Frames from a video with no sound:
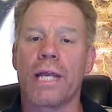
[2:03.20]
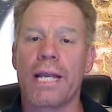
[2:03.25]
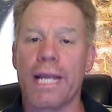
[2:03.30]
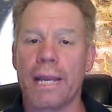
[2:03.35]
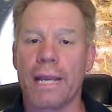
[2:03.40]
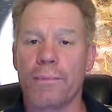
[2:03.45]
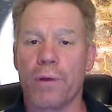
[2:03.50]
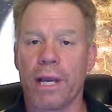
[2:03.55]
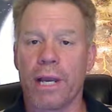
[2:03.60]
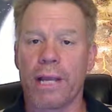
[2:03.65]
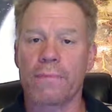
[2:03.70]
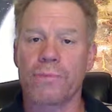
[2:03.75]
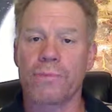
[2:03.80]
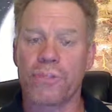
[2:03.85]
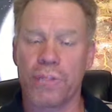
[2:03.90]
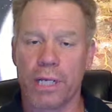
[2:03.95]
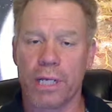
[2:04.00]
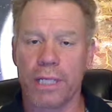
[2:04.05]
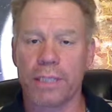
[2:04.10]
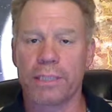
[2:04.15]
and Abraham's
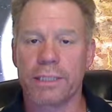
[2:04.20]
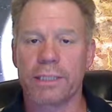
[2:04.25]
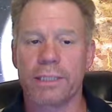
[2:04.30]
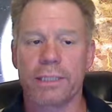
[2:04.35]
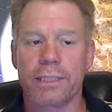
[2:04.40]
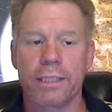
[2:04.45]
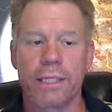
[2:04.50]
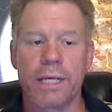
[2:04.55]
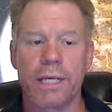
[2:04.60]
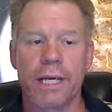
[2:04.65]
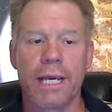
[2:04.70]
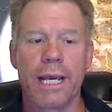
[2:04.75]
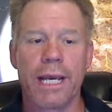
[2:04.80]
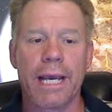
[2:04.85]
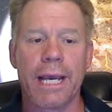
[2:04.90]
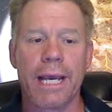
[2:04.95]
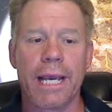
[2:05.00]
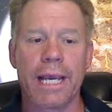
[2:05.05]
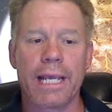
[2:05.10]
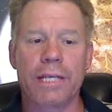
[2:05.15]
son,
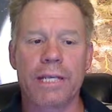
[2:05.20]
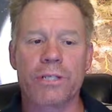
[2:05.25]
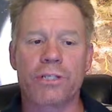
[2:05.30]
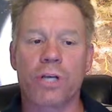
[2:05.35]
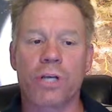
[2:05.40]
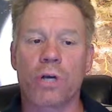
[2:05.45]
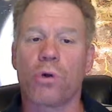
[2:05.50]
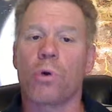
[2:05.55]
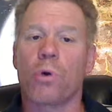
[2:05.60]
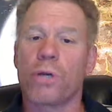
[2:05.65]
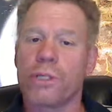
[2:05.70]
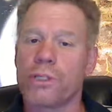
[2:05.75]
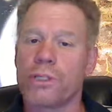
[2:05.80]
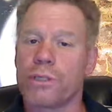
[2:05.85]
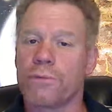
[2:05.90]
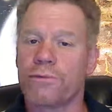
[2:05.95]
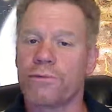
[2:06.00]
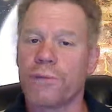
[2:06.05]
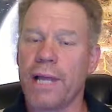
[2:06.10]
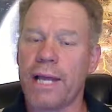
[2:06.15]
is according to
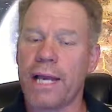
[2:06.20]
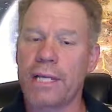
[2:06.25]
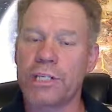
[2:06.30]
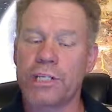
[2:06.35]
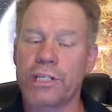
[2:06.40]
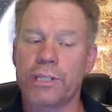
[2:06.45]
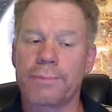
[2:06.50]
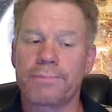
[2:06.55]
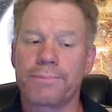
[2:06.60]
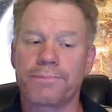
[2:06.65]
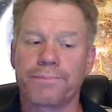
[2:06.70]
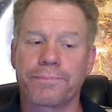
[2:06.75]
the flesh.